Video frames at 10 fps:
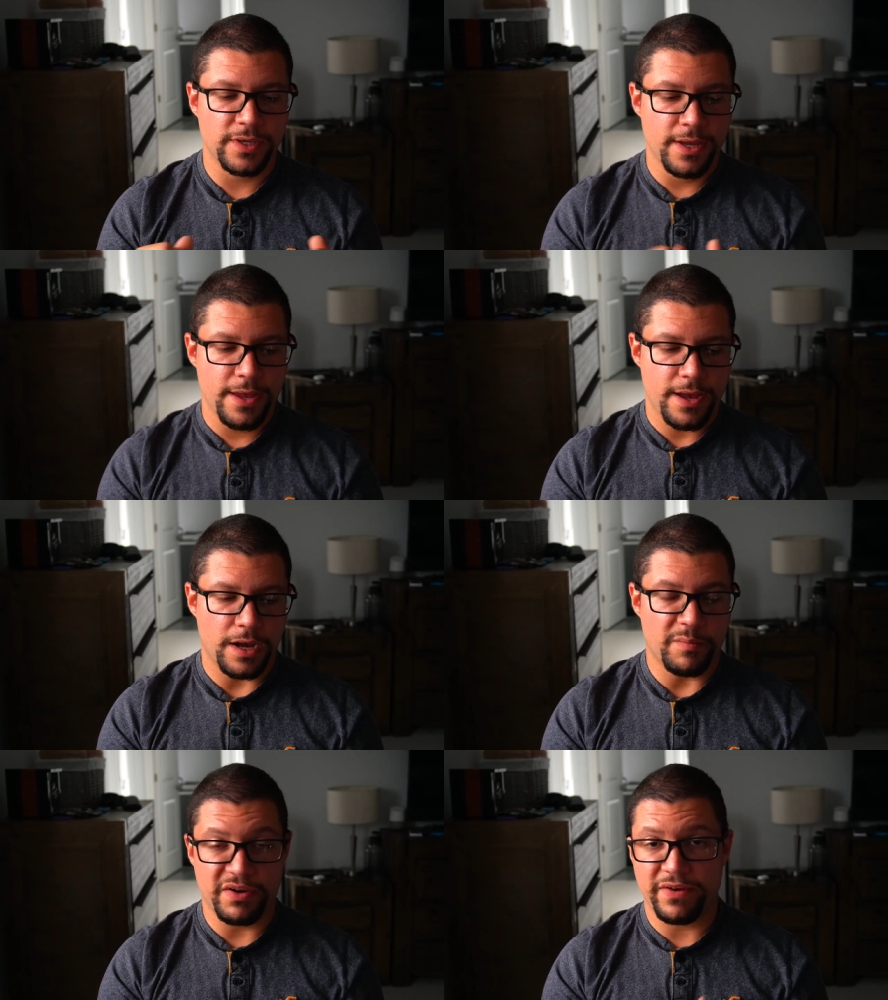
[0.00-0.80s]
Uh, but if
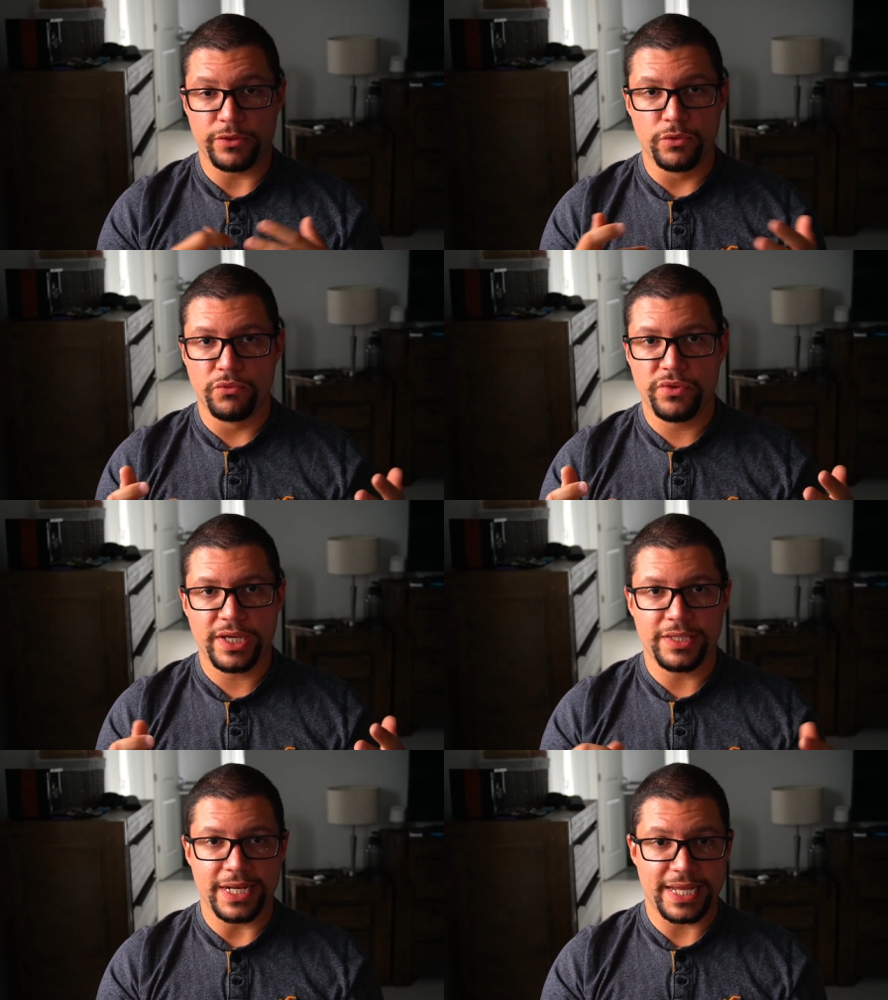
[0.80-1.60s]
I do VIA, then I
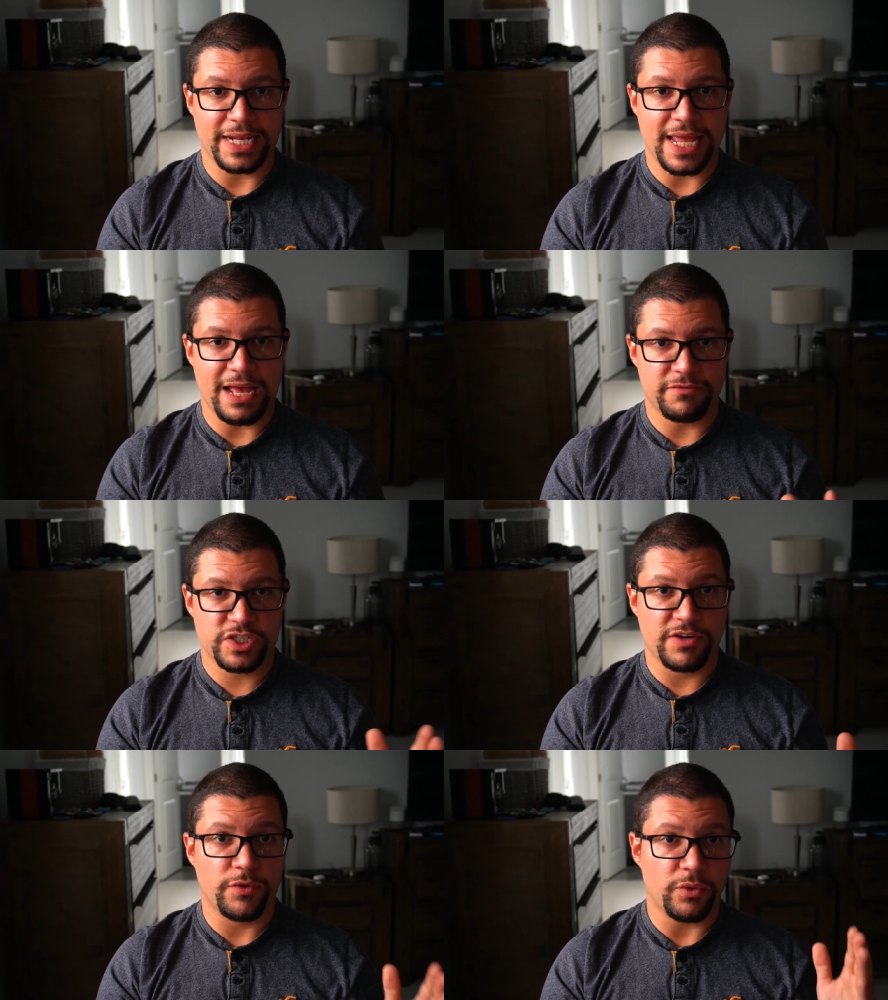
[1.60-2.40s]
can have several
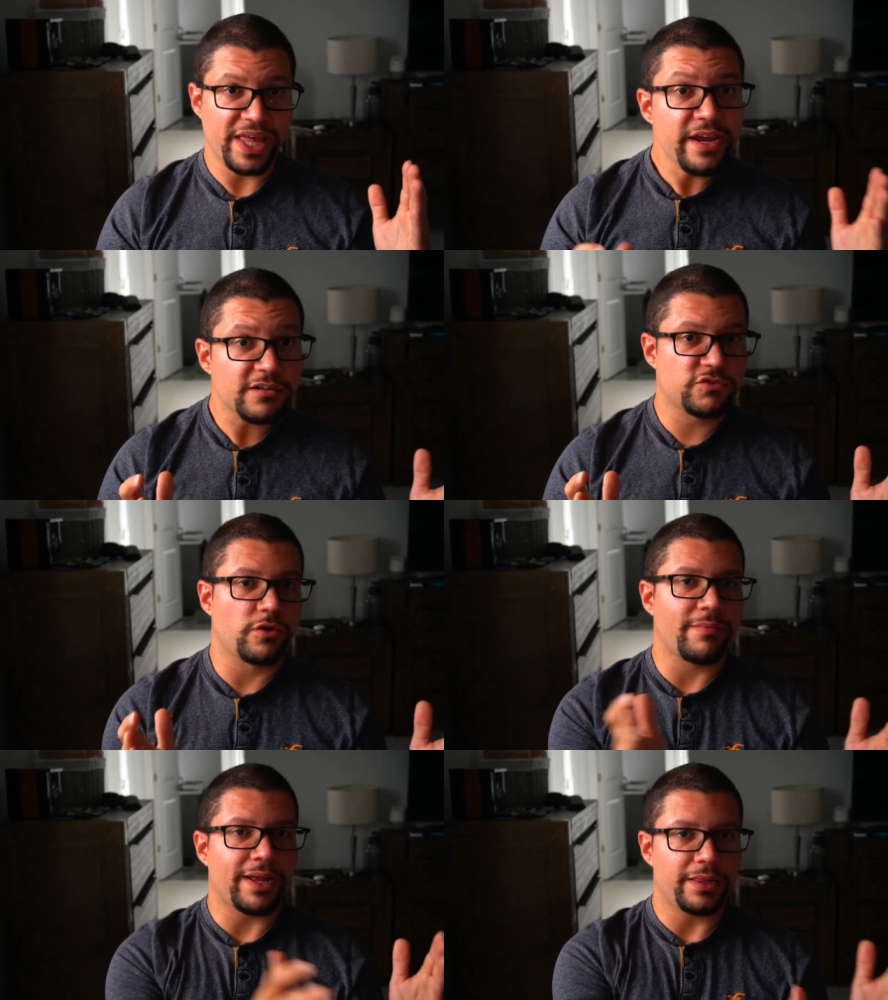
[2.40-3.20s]
layers for my
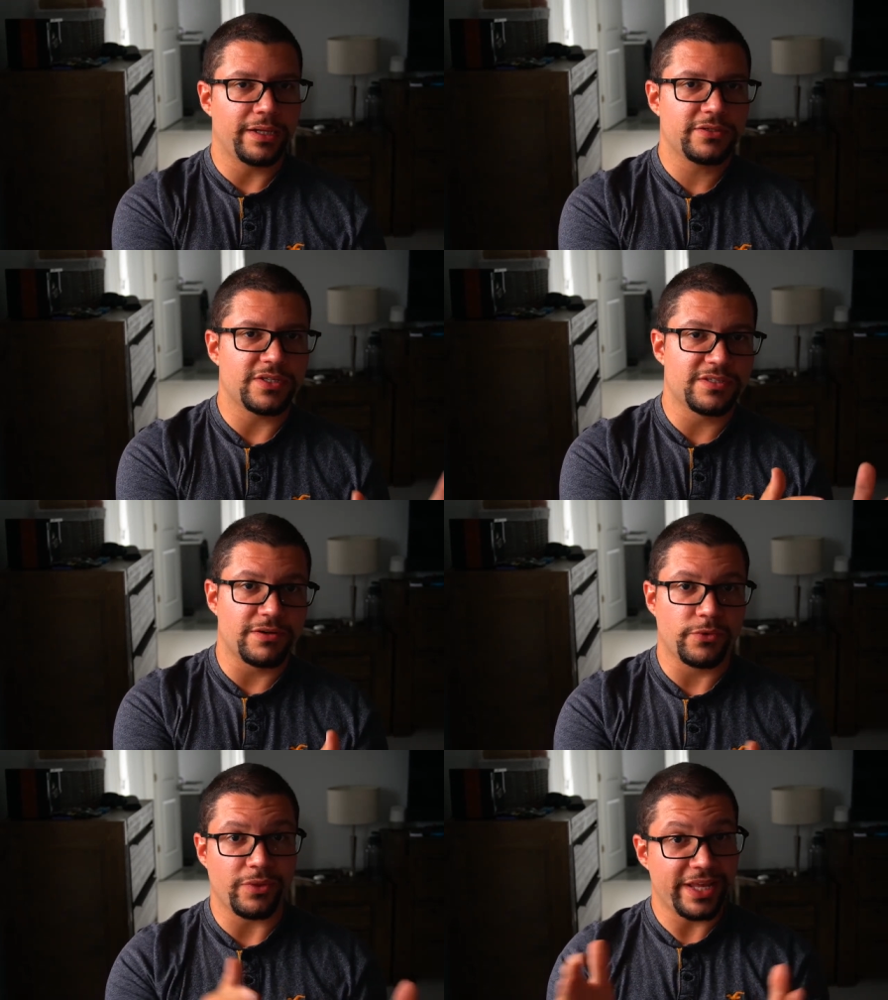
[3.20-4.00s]
Linux and several
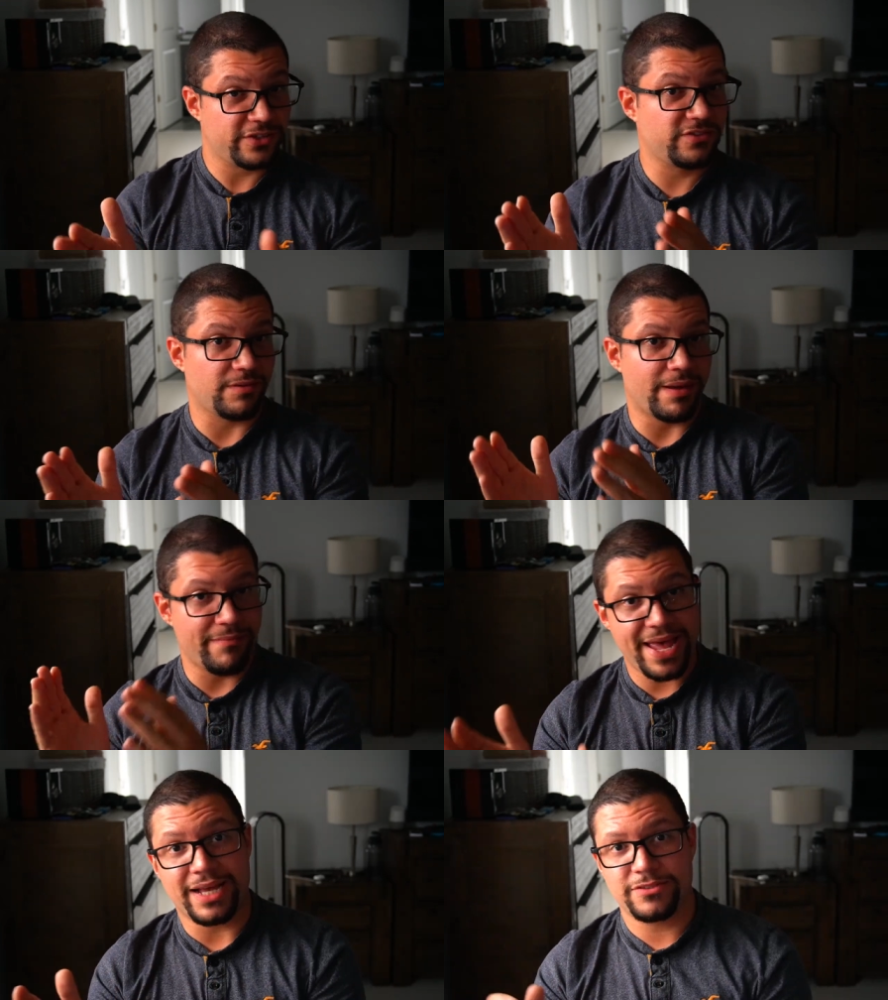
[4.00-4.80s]
layers for my Mac.
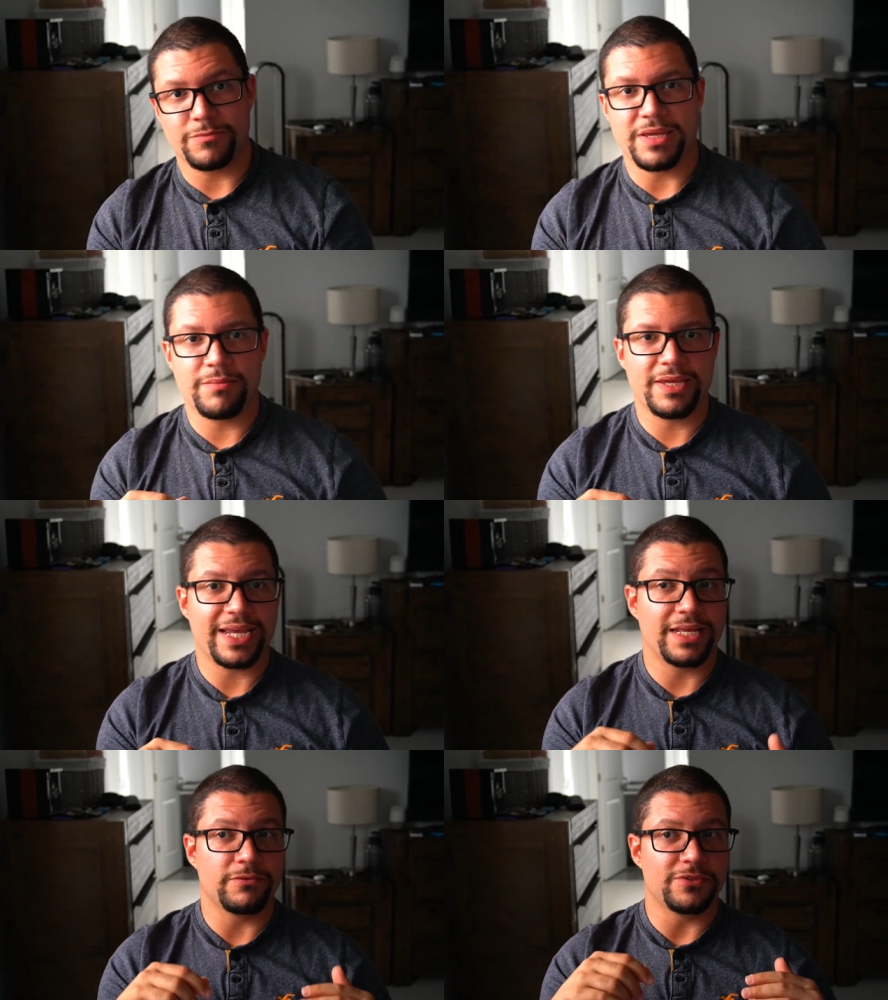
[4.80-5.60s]
So maybe I can
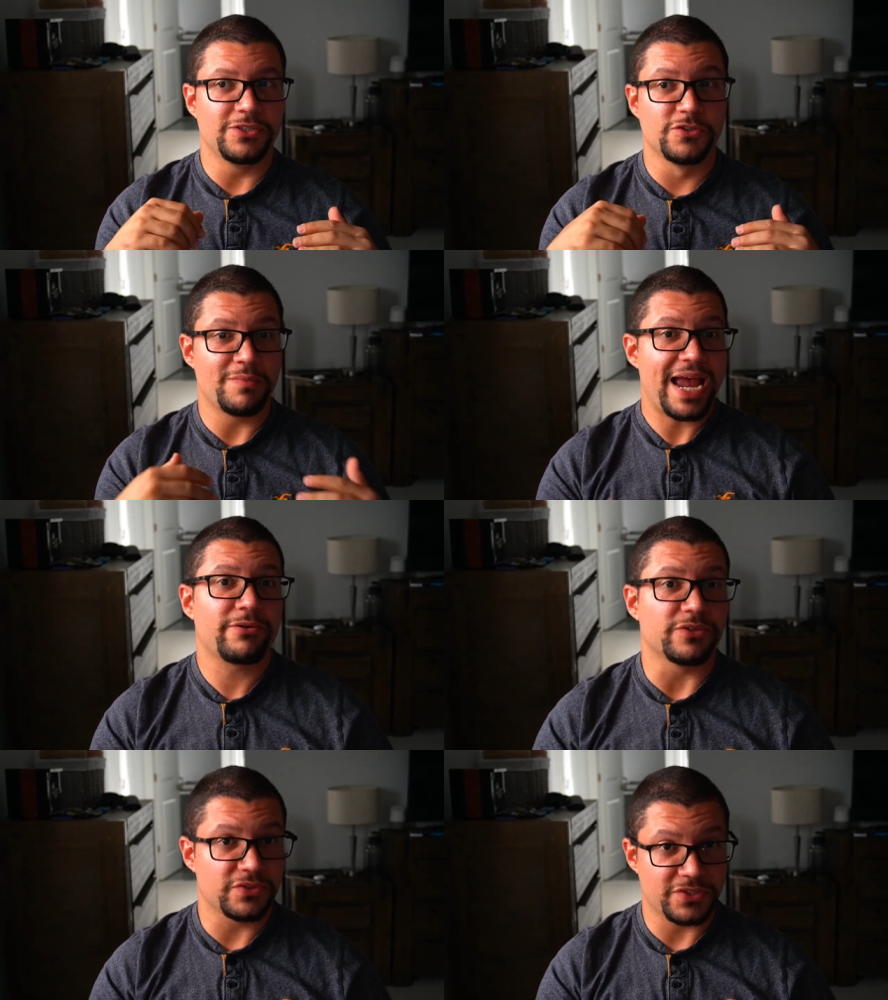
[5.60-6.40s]
use macros,
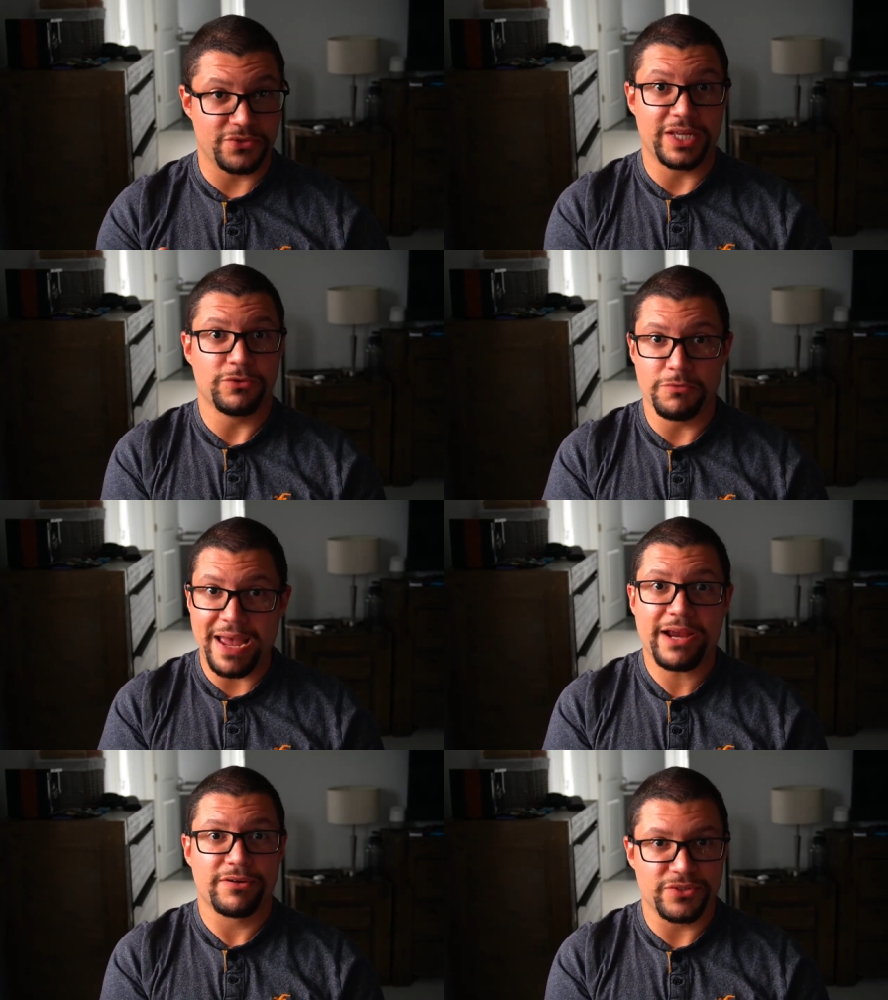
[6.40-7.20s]
because you can do macros
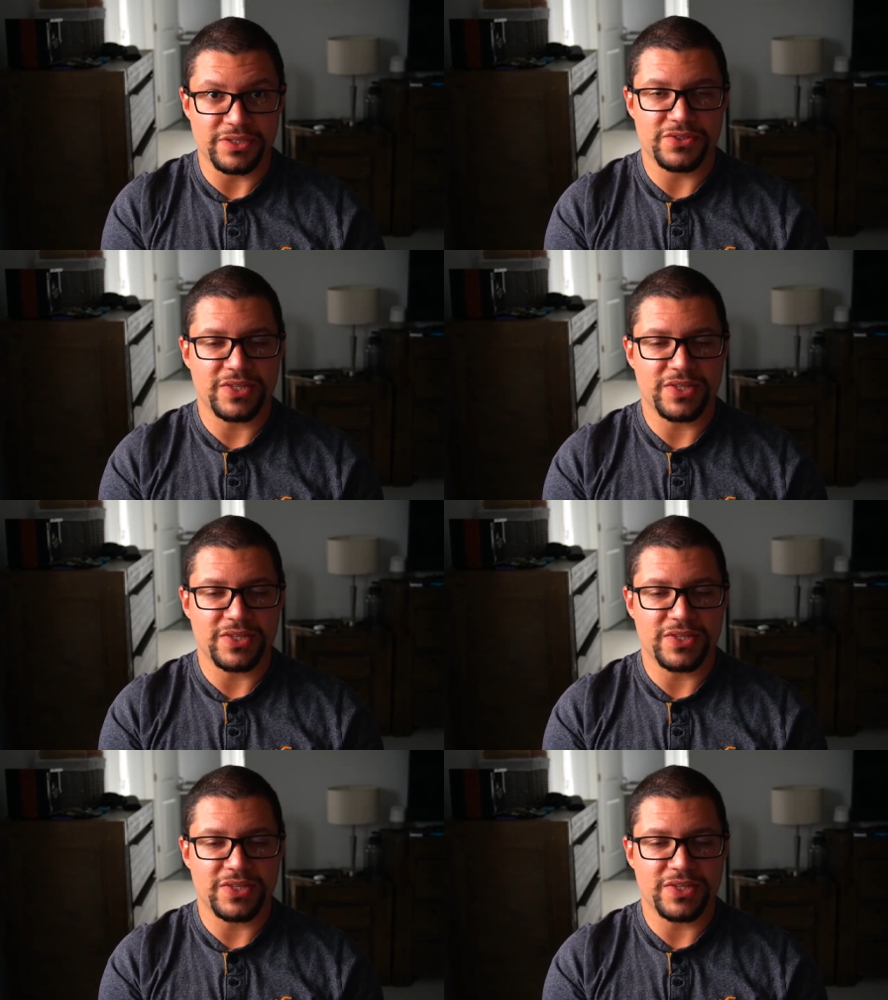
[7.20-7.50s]
on this thing.